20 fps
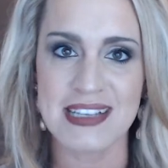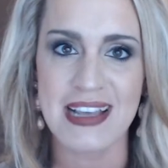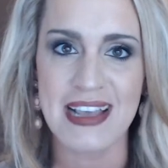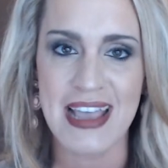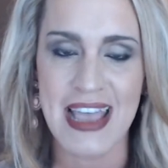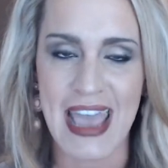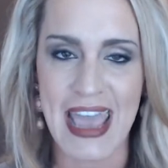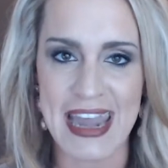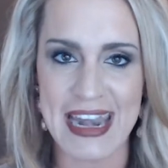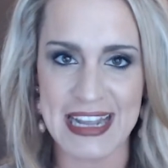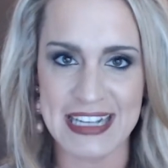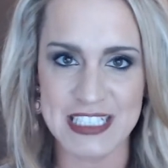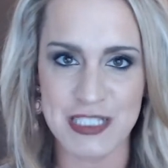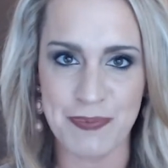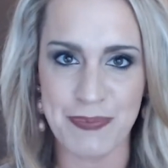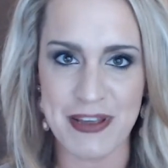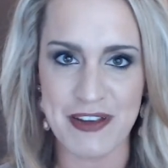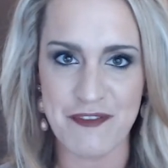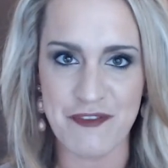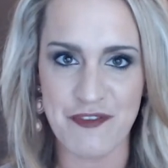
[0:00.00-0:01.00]
And it's
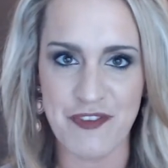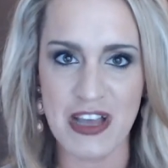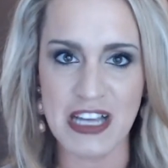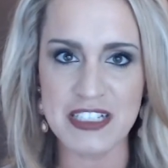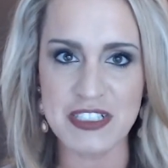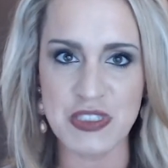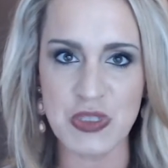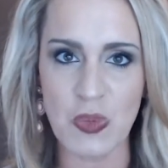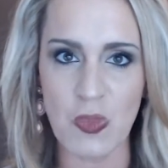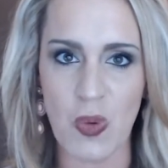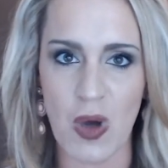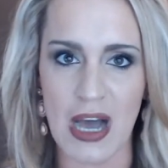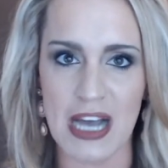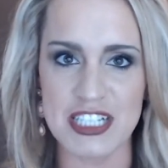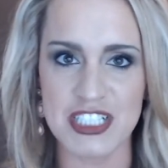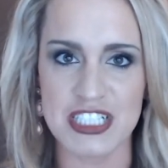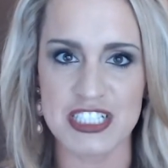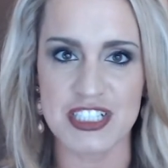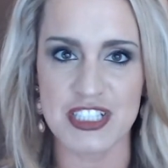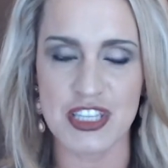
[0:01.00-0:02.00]
been fun to
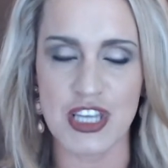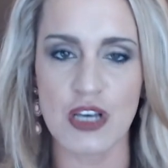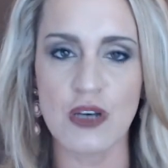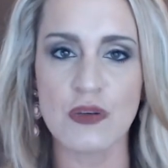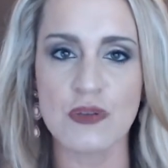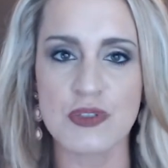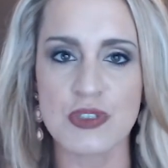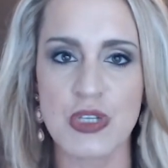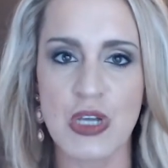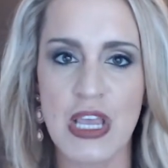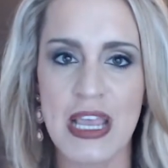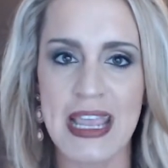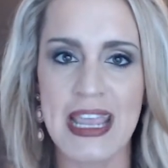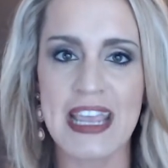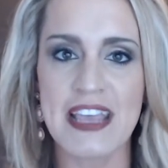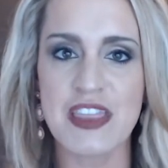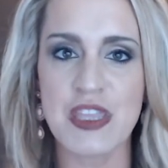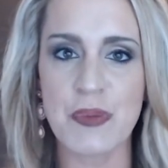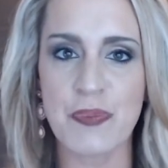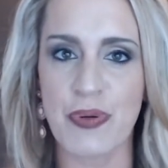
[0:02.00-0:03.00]
watch as those
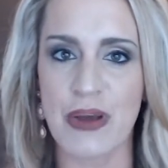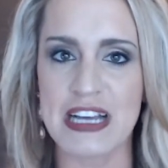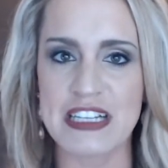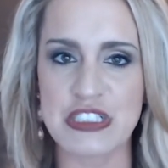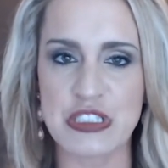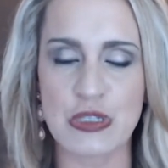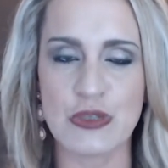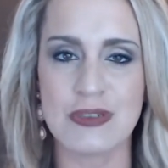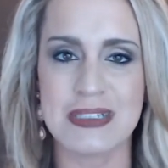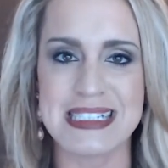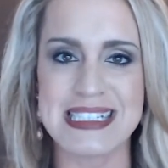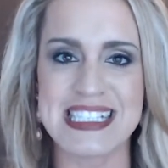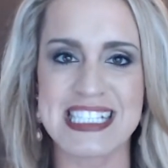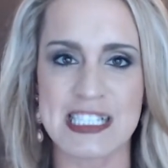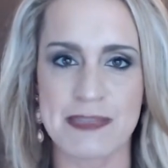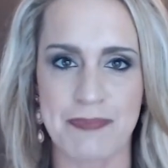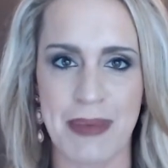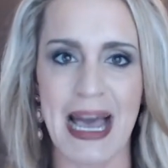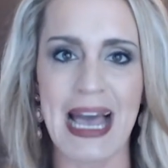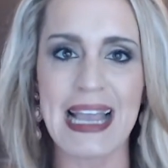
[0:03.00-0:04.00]
in the press who
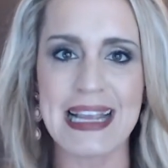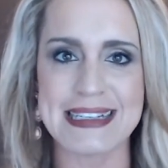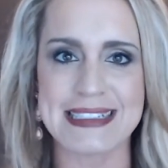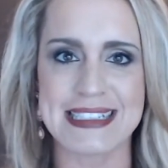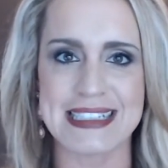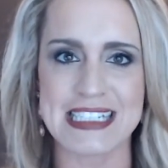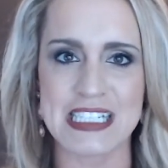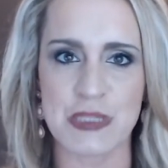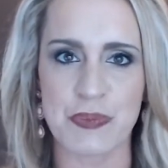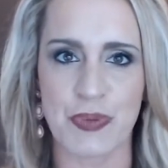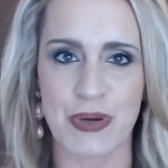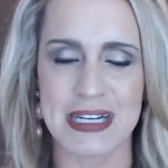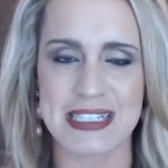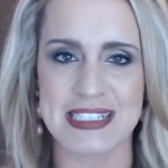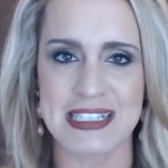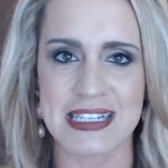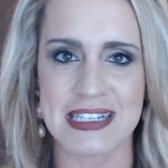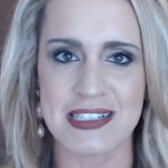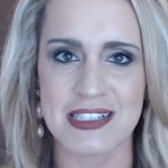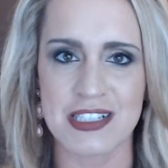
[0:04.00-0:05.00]
despise this
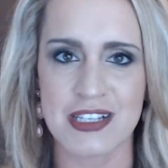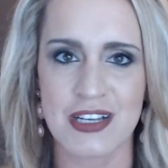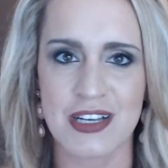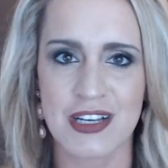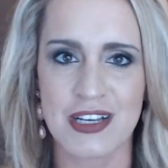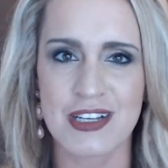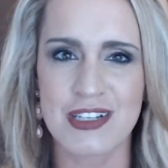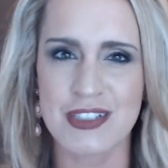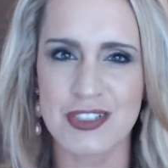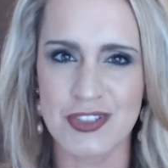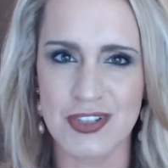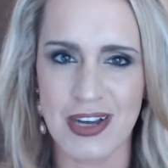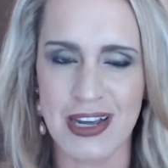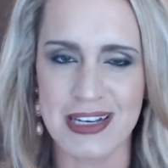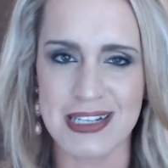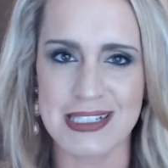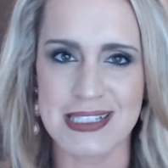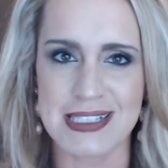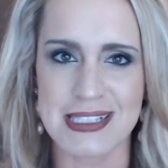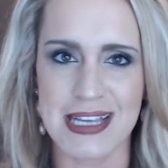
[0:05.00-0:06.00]
president try to
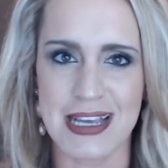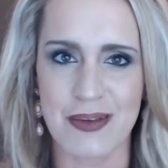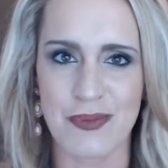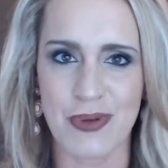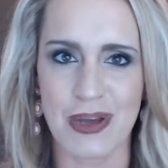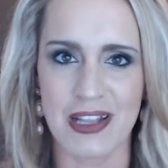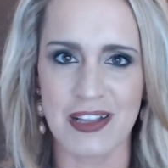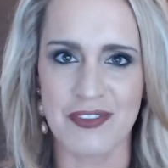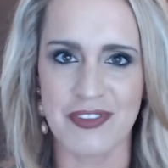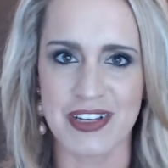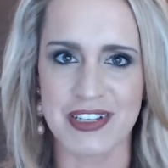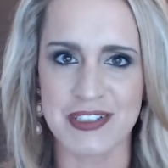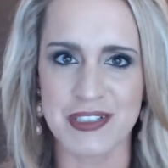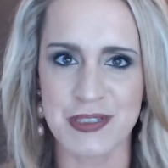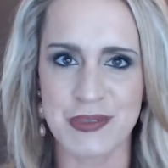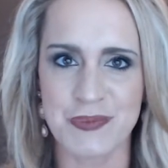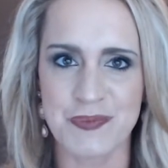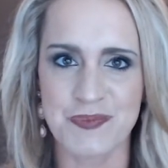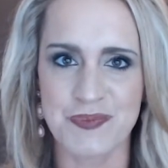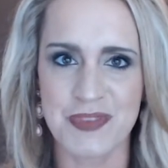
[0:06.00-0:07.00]
stay relevant.
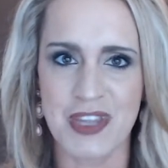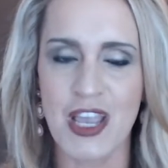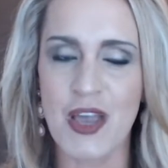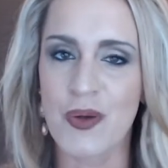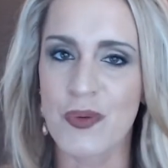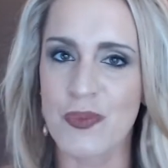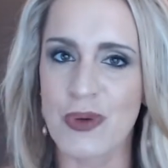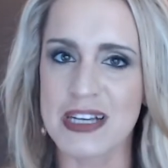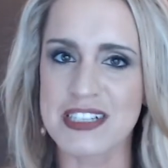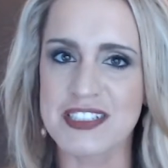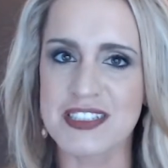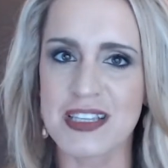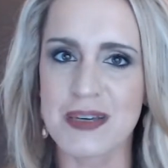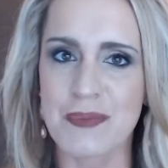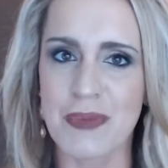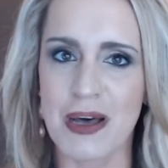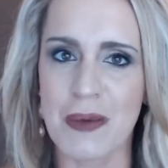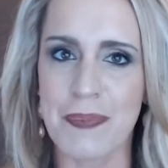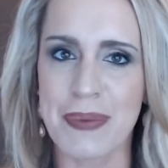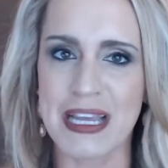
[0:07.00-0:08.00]
Rush
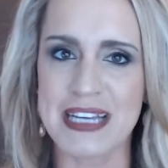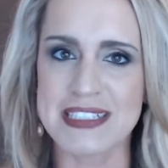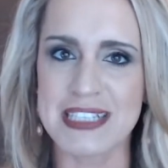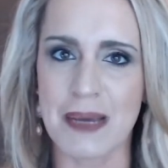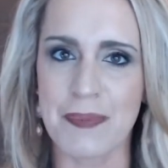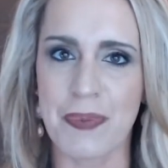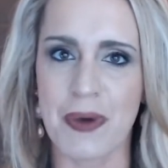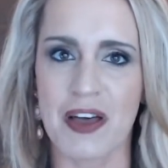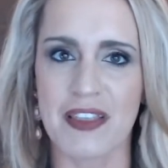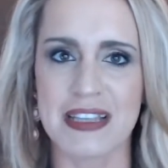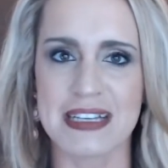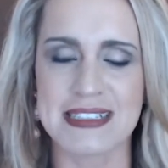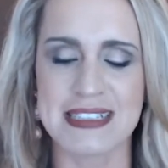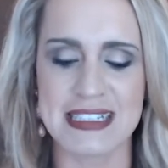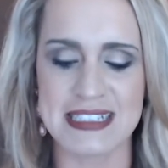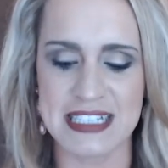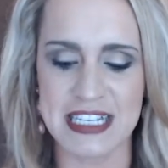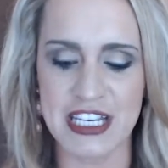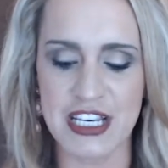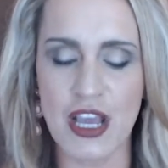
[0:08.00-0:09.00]
Limbaugh picked up on this
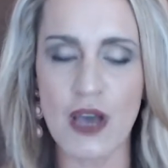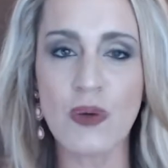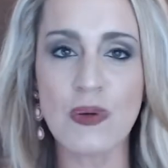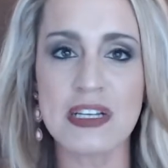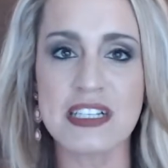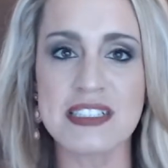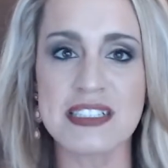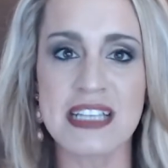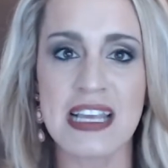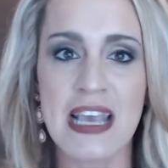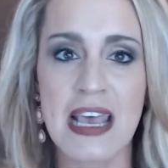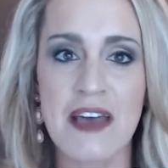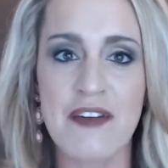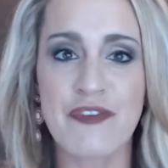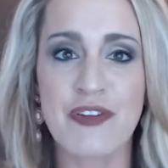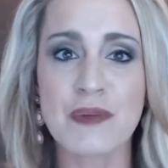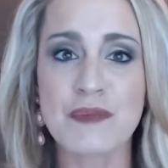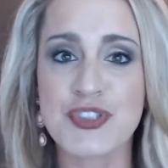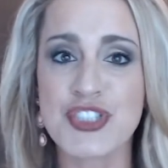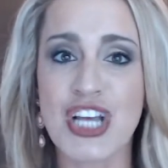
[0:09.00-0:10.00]
as he noticed
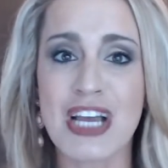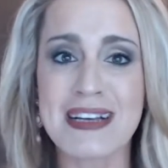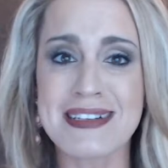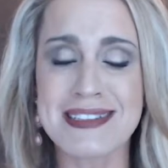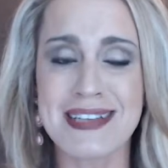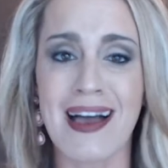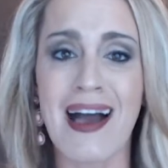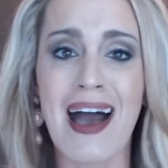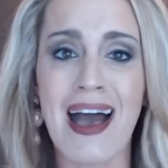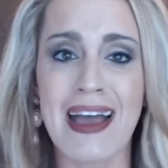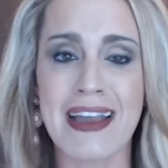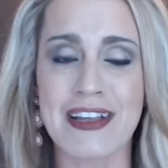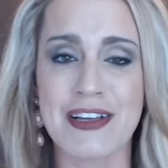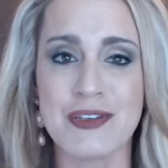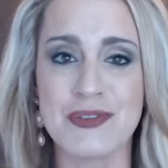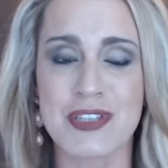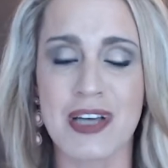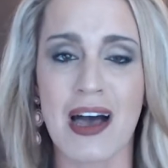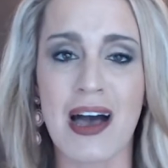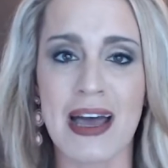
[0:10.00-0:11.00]
from Chuck Todd, who
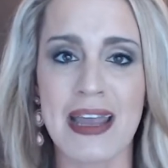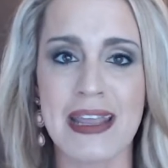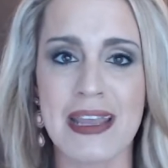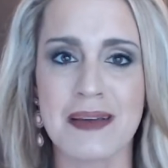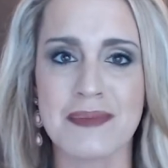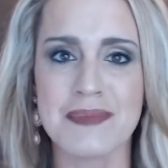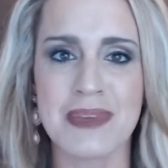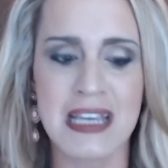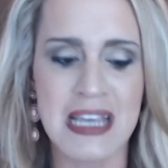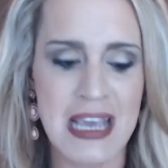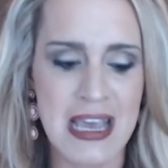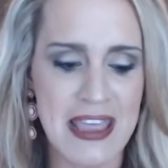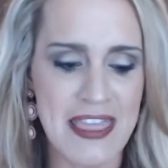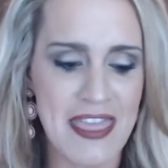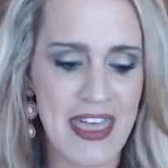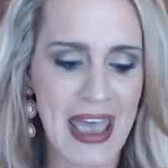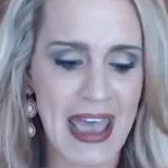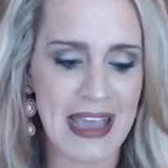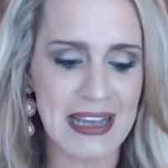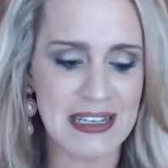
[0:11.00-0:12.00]
taught him
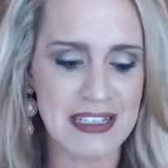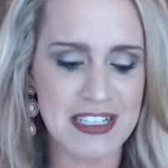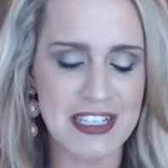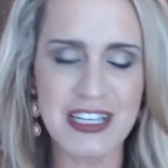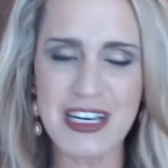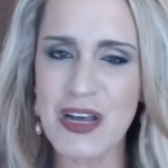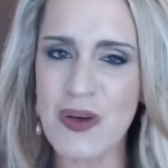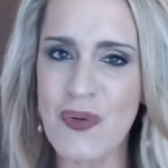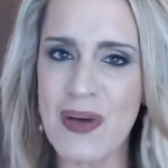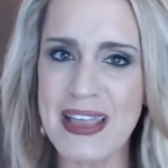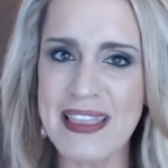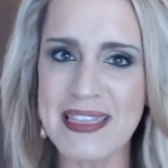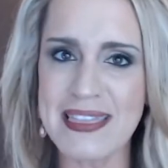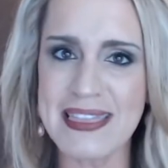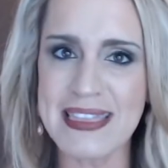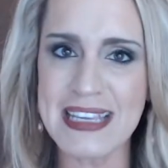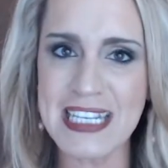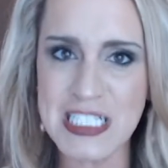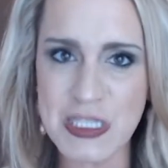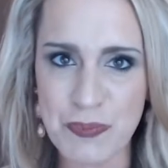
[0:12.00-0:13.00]
that, you know what,
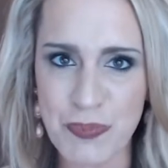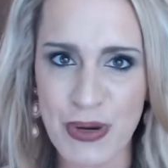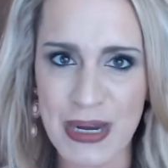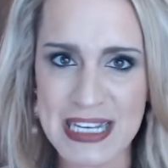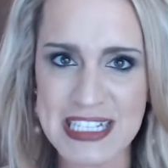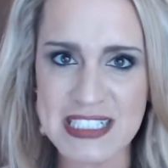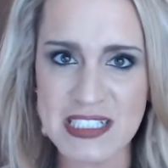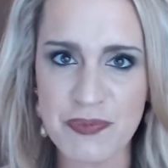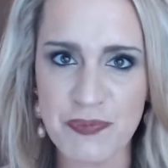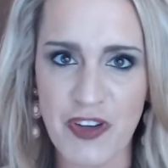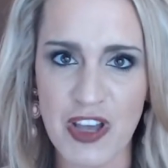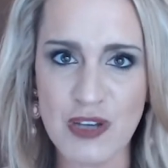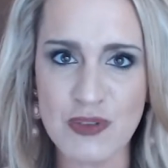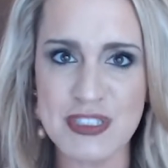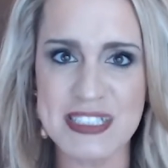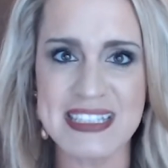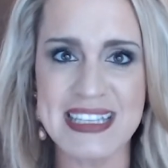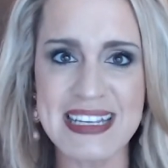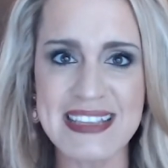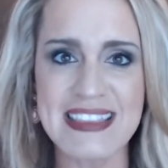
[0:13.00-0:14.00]
these press folks
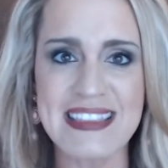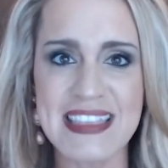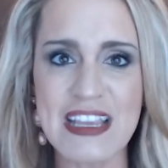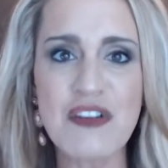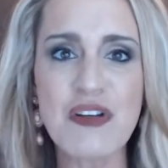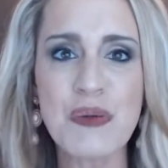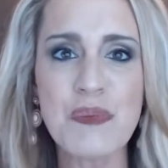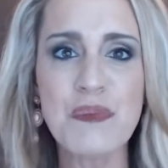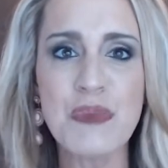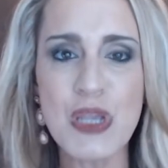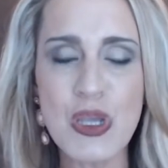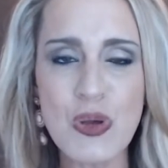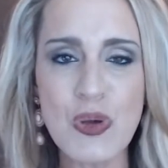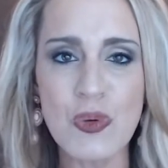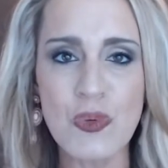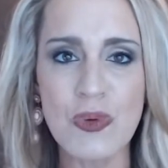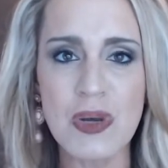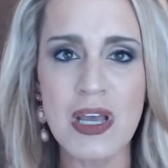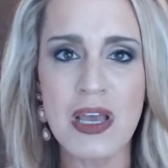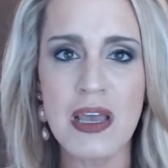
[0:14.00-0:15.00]
think that they're
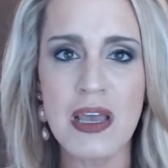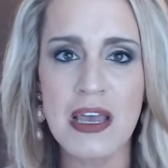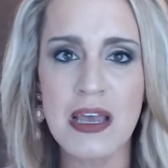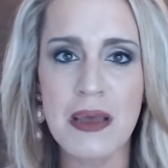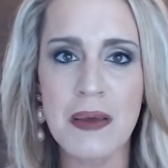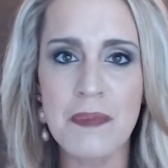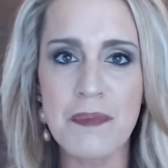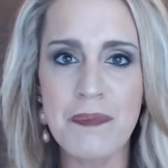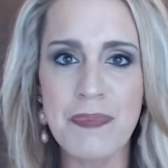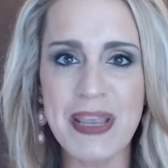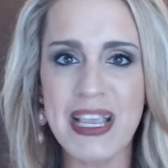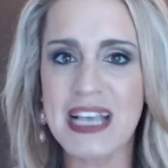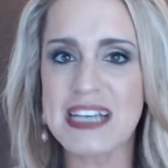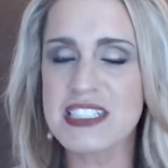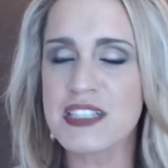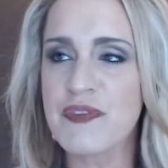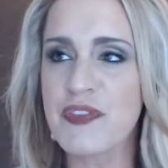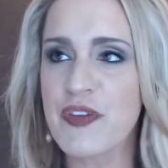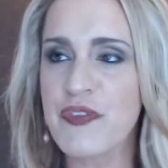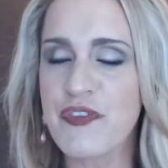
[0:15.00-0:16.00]
immune because
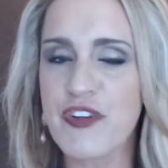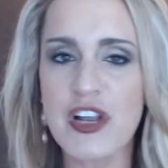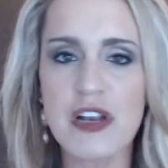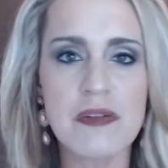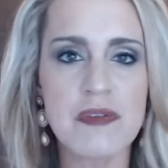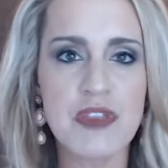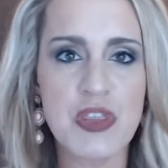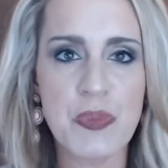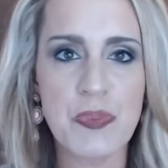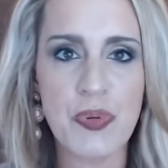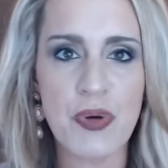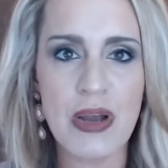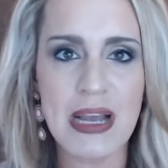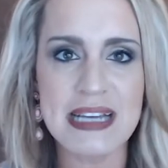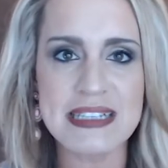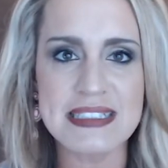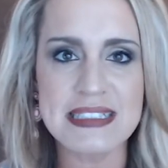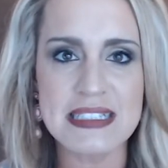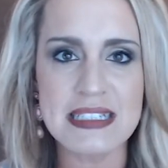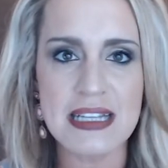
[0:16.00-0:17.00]
of the freedom of the press.